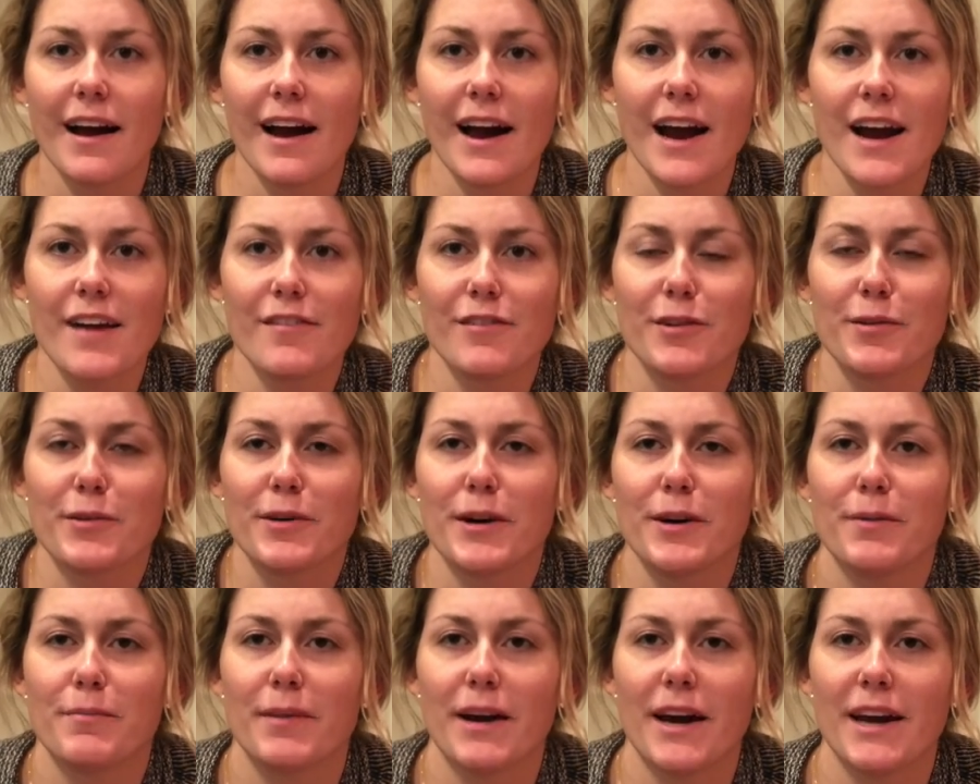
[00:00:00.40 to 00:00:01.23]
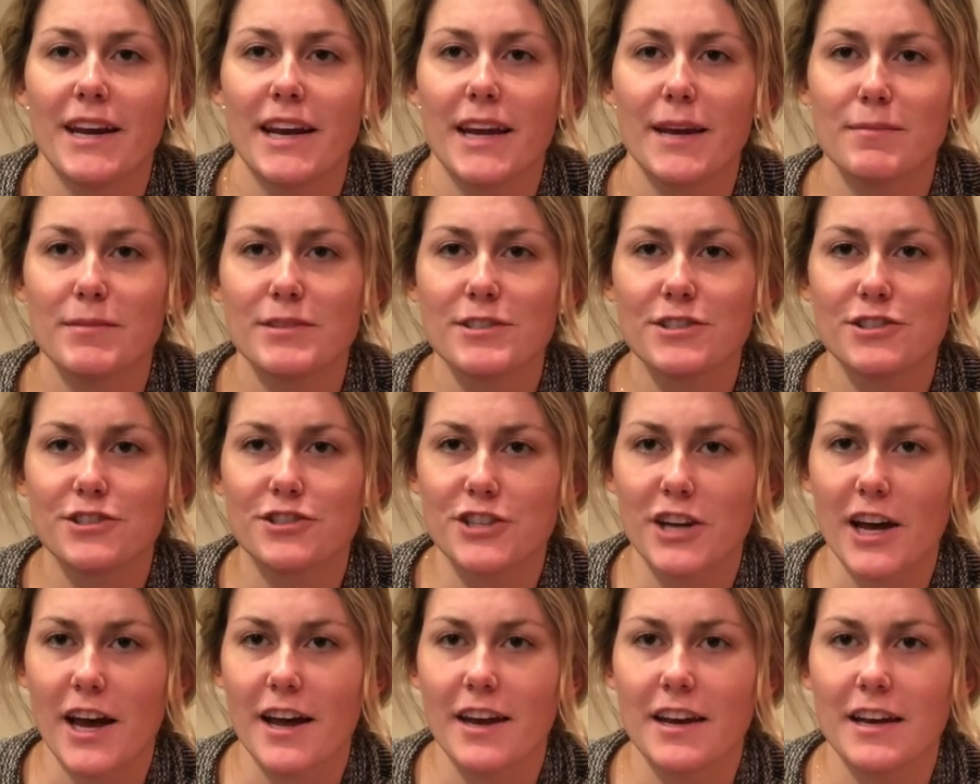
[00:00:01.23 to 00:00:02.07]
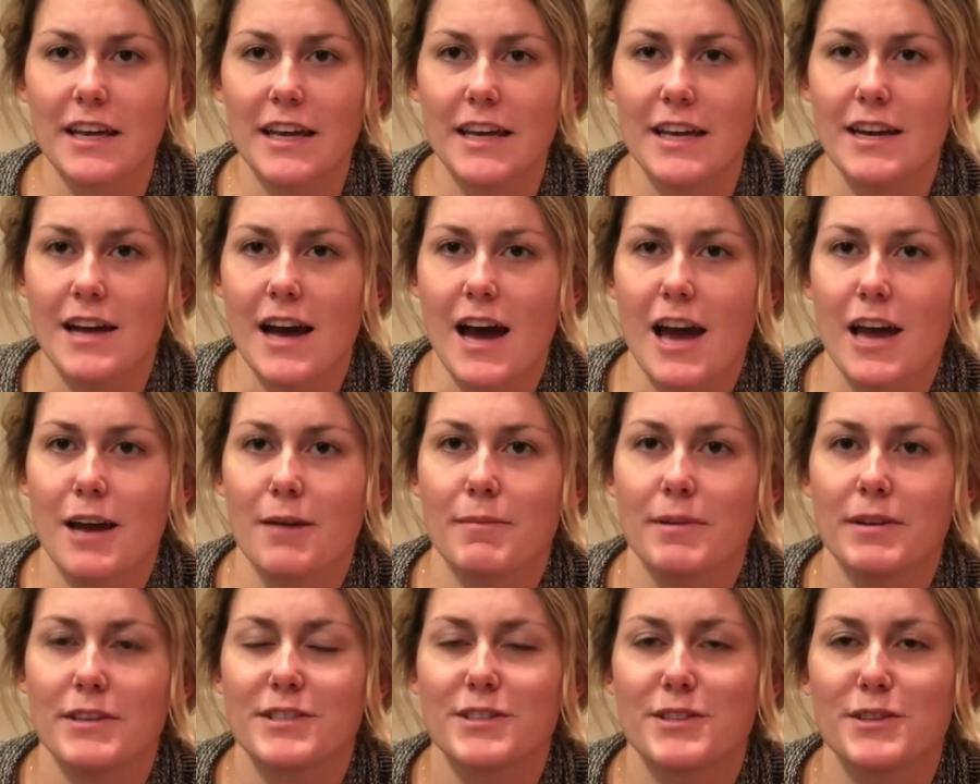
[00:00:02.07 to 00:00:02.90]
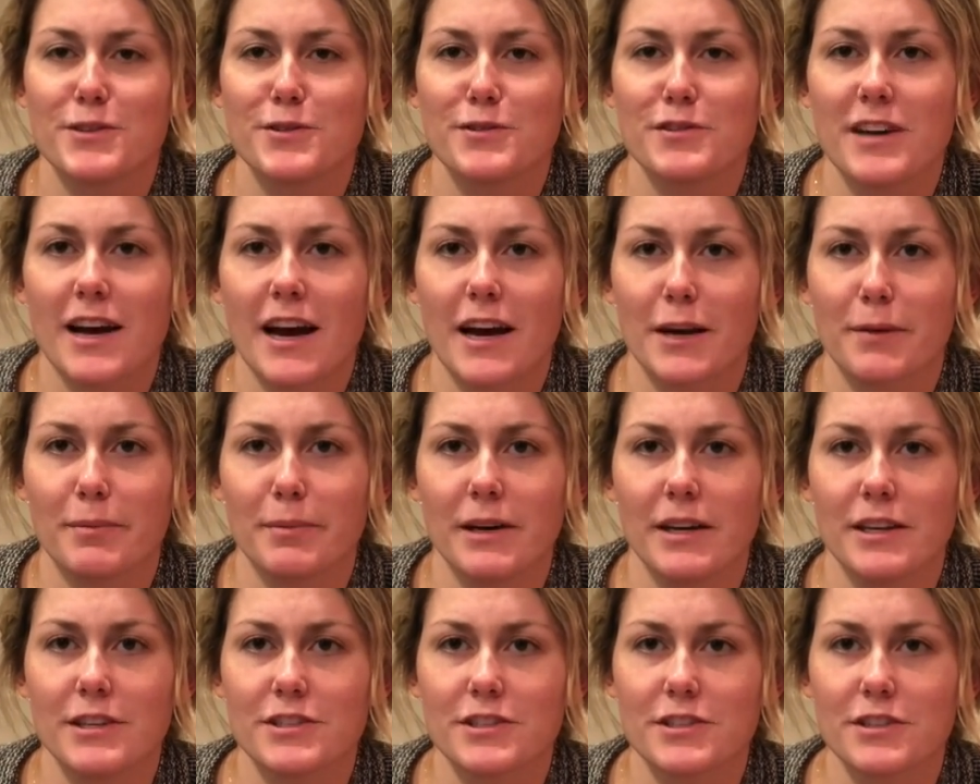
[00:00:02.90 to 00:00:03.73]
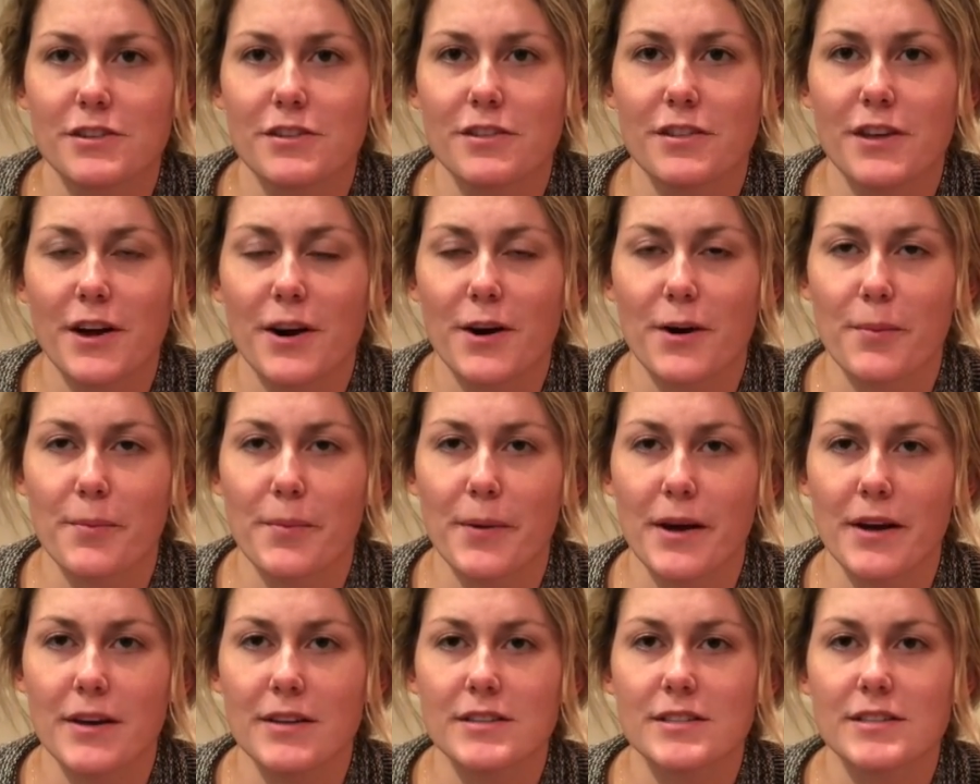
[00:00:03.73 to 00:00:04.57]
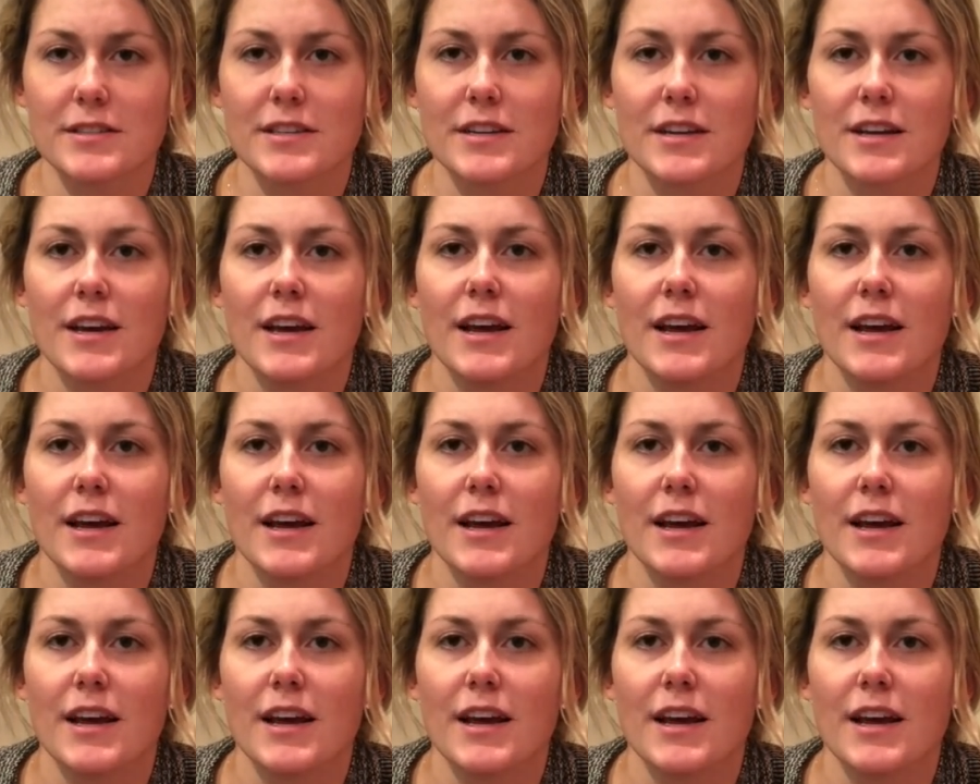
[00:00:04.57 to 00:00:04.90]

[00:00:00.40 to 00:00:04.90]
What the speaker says: Hi everyone, my name is Jen and I am a student occupational therapist.